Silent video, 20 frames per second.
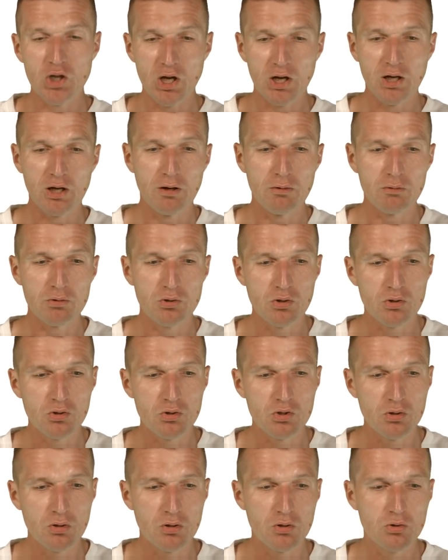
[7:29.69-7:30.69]
Check out
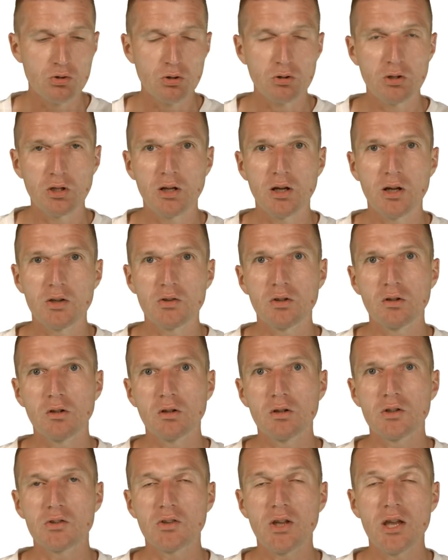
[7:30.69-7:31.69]

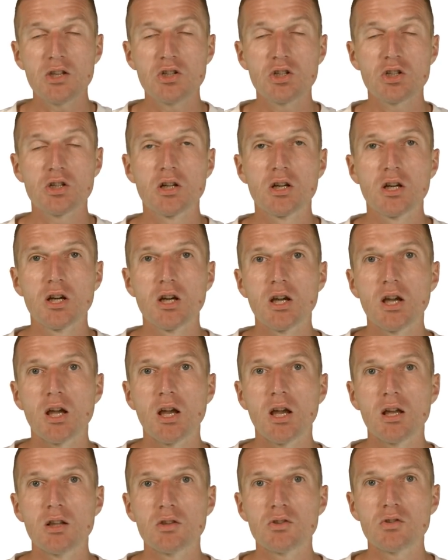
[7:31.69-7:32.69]
JWTenizr.sh
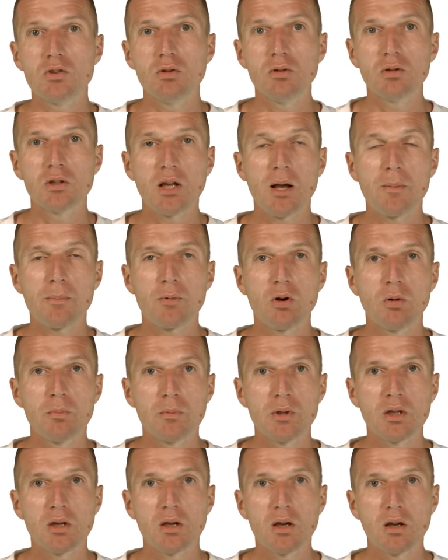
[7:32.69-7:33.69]
and see you at
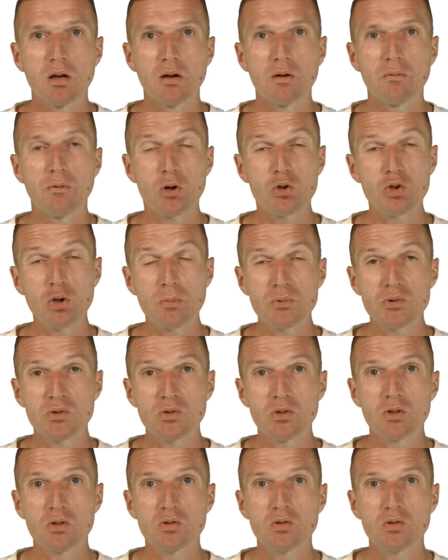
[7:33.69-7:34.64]
upcoming workshops.